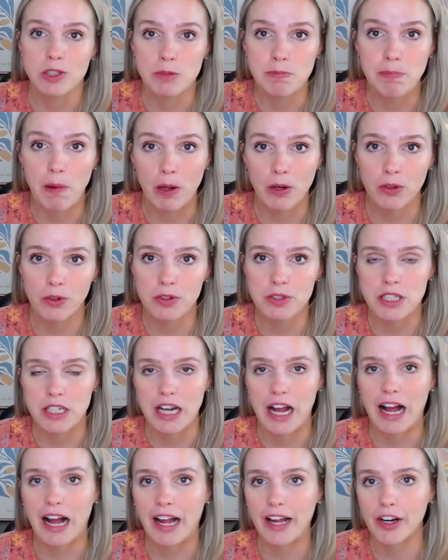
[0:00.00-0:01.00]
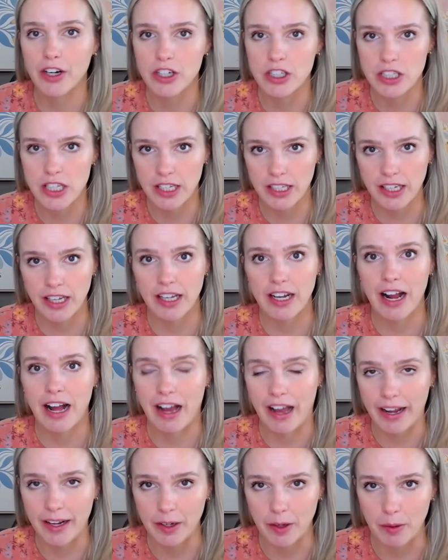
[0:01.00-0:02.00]
bundles and higher ticket
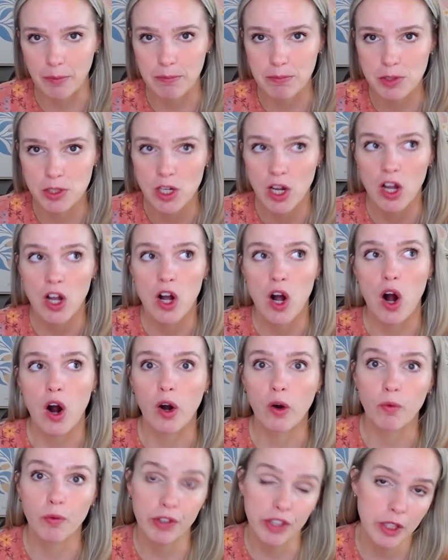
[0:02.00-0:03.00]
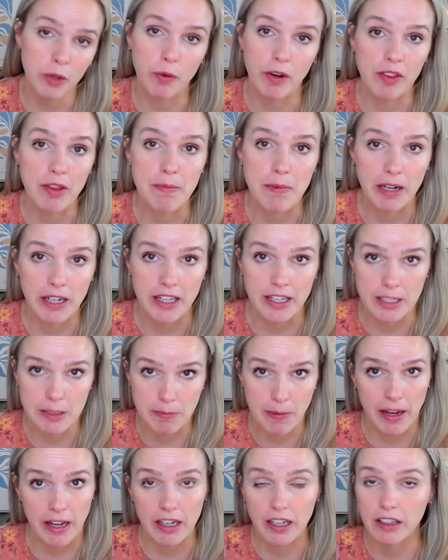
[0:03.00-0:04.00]
items are really where the money is
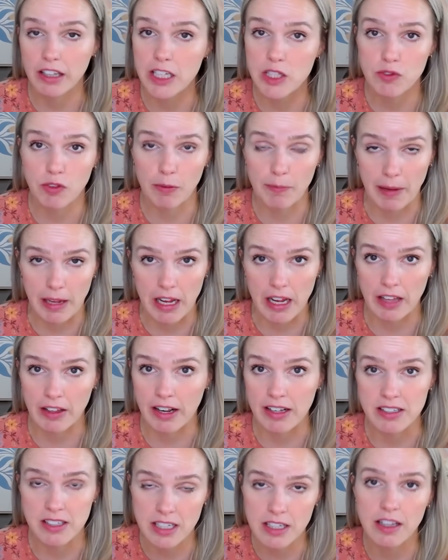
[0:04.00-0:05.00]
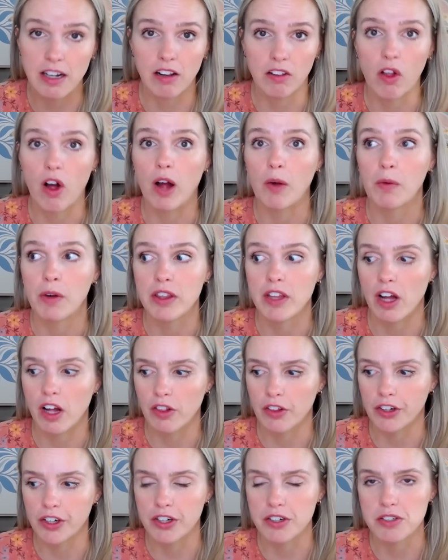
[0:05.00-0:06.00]
made, at least for me. And I see that a lot with
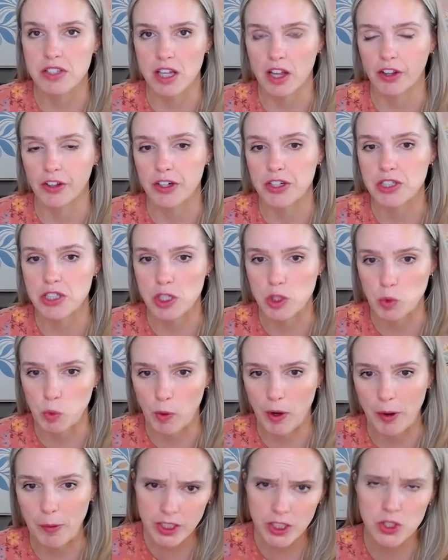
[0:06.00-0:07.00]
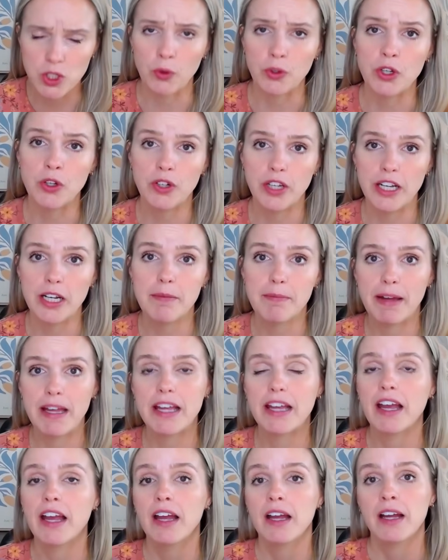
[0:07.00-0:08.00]
other sellers as well. So you need to
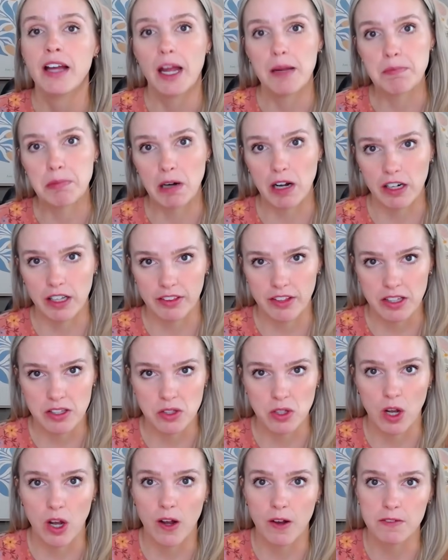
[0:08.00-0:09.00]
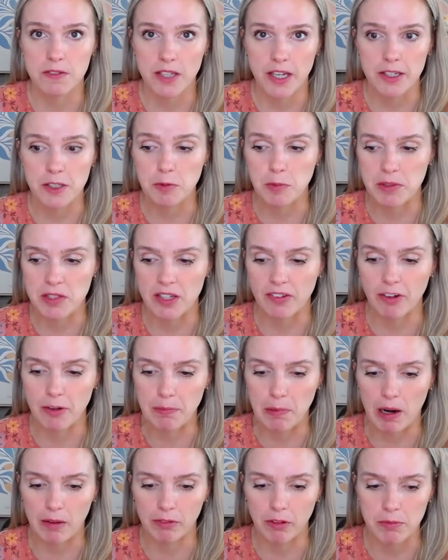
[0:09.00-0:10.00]
make a product that solves a specific
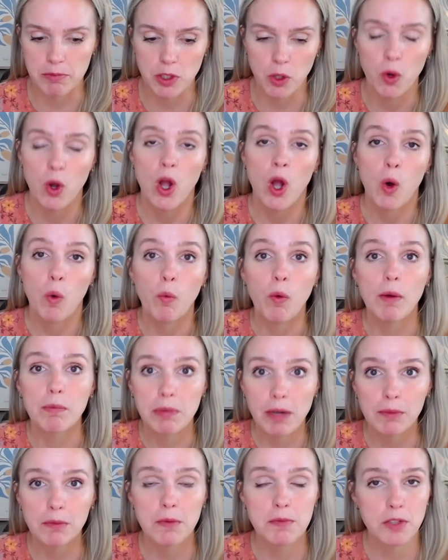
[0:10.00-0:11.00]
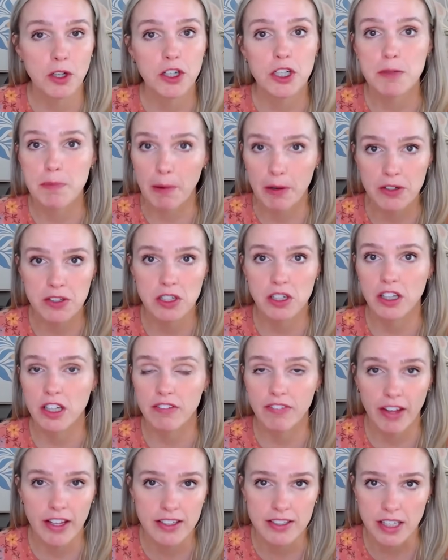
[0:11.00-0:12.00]
problem. So what problems are you personally
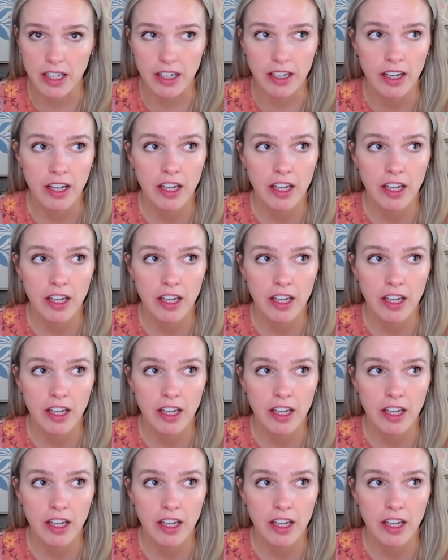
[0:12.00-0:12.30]
facing?